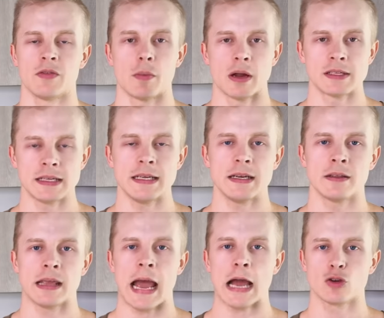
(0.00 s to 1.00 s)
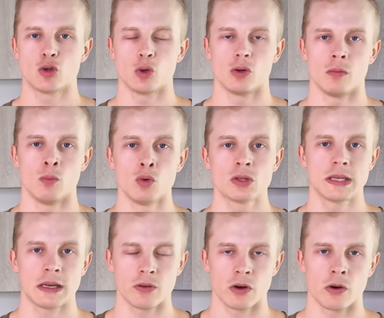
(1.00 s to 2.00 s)
If I'm not eating the actual moose
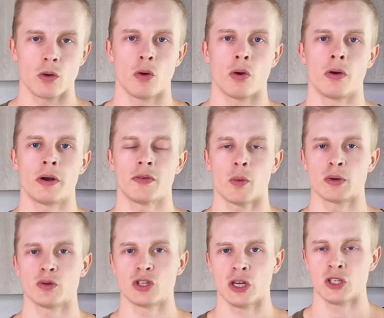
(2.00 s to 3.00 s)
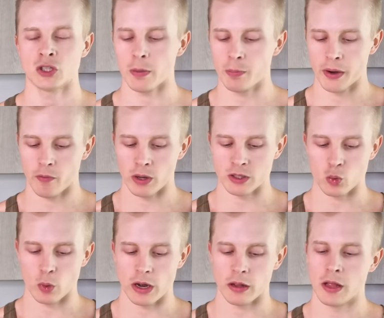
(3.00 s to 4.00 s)
liver or if I want to change it up in once in a
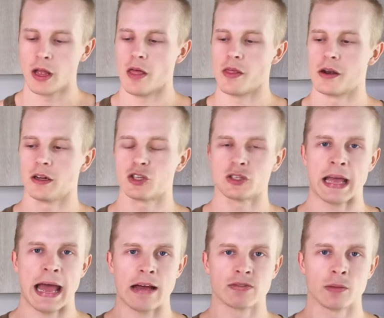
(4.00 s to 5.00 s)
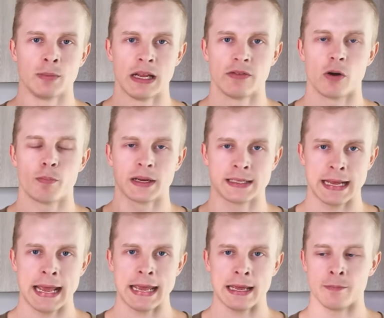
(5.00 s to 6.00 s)
while, then I'll just have some liver
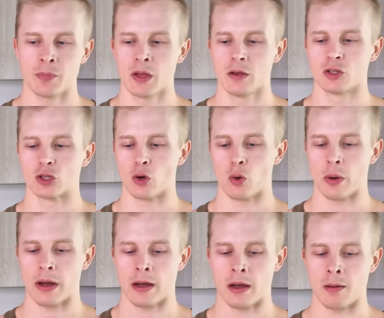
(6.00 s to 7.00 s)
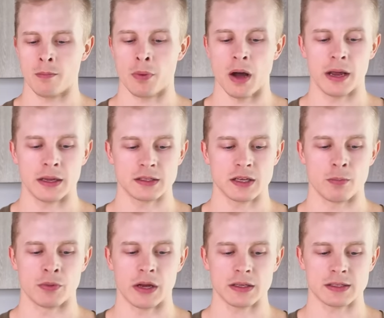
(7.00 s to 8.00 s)
pate. So uh, buying
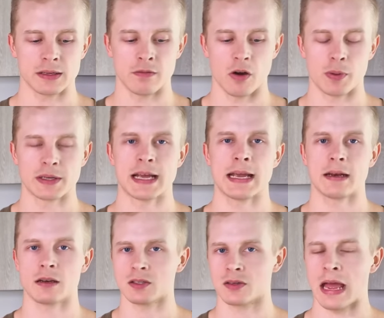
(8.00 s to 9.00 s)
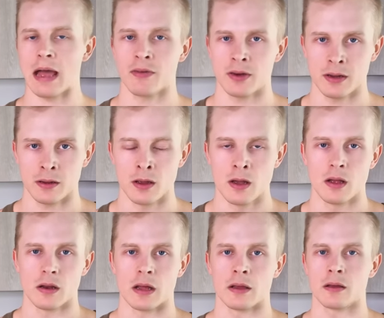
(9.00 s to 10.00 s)
some nice liver pate that doesn't have any
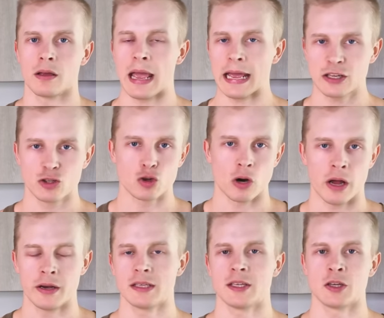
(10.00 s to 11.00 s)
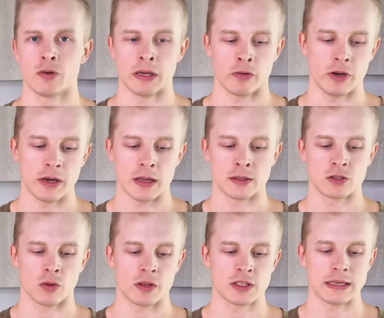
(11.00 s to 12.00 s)
like extra unnecessary ingredients.
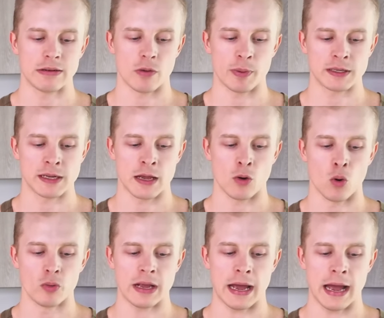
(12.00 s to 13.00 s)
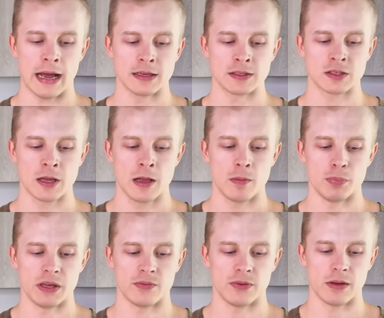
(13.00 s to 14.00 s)
So this liver pate only has
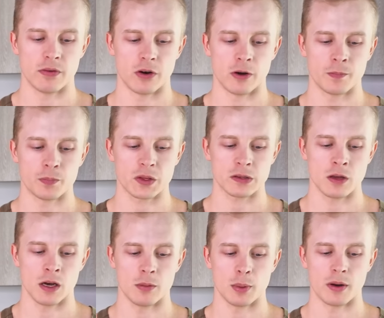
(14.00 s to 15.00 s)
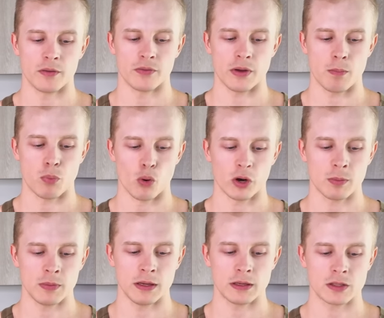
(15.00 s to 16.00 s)
beef liver, a little bit of uh, pork
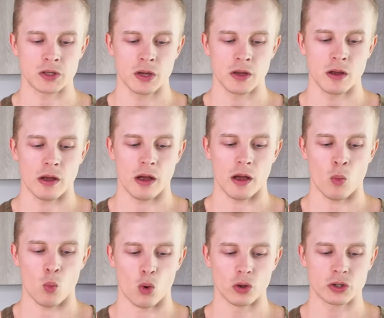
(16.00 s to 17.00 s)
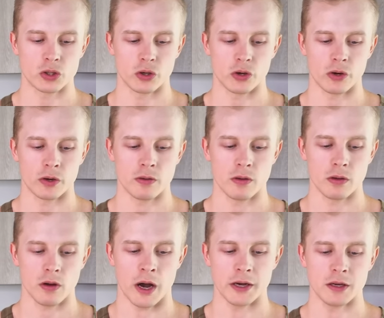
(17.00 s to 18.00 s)
meat, uh, water,
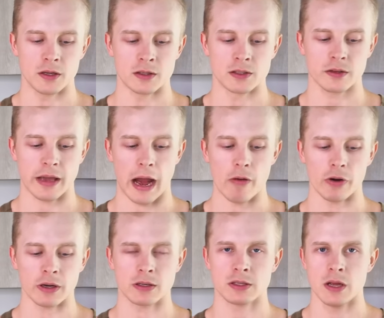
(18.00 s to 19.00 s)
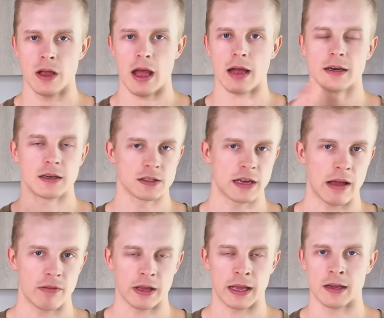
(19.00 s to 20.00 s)
onions, carrot, and it doesn't
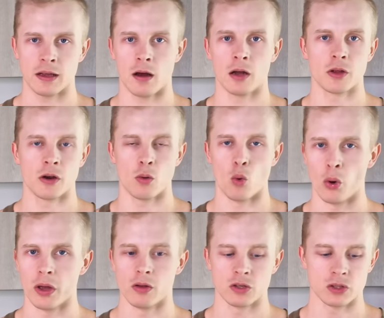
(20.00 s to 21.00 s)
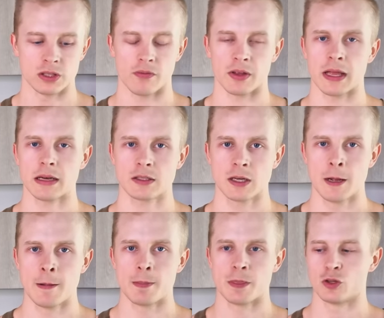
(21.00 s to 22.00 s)
have like any other oils or stuff like that.
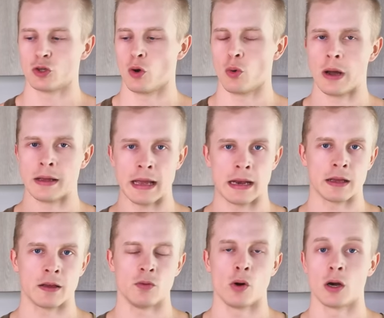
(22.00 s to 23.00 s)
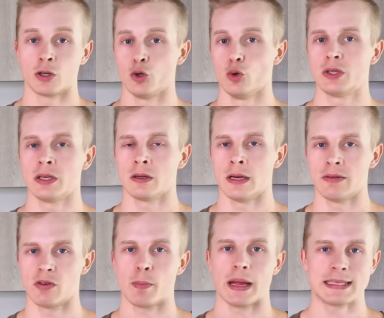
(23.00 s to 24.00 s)
So uh, yeah, like if you are choosing a
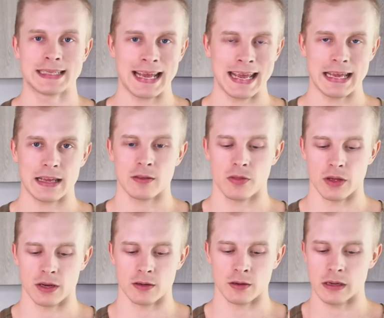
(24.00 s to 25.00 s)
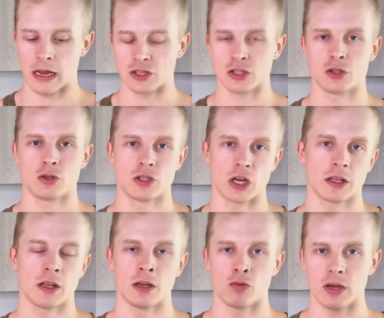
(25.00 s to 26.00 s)
liver pate, then yeah, just check
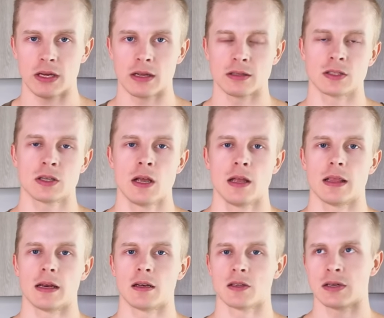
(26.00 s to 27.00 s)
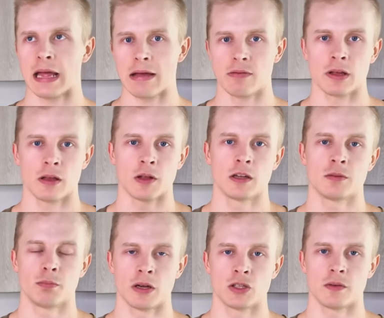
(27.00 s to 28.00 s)
the ingredients that it doesn't have like a
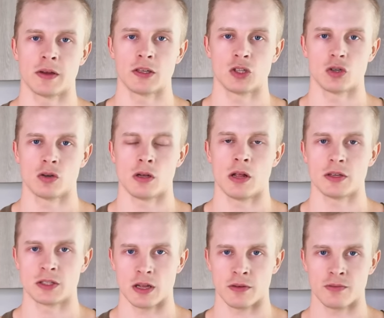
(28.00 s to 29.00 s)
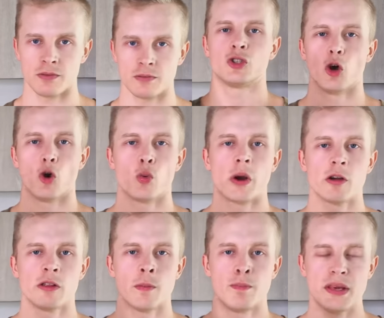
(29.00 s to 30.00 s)
bunch of additional other stuff. So
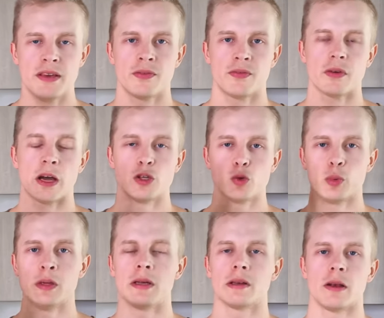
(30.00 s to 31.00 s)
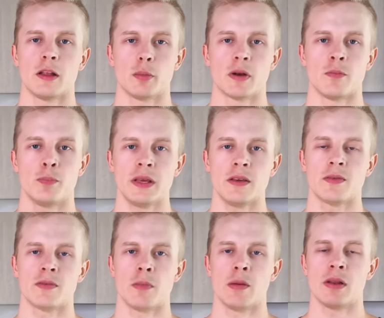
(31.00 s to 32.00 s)
regular beef, I do eat a little bit of
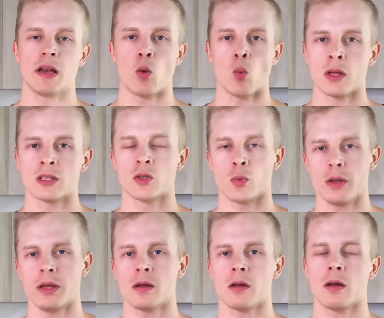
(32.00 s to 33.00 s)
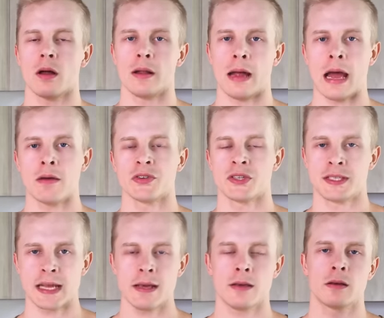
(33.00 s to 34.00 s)
beef, maybe like once a week I'll have a
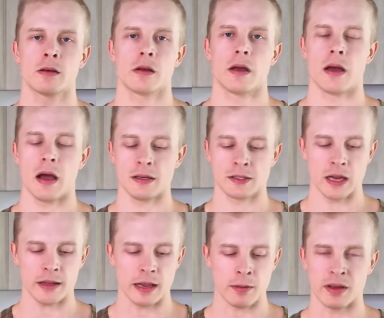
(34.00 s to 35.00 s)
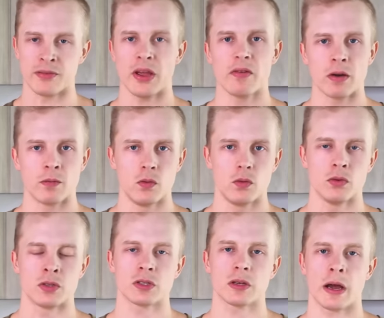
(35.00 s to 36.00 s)
steak. Uh, it's not like my favorite foods.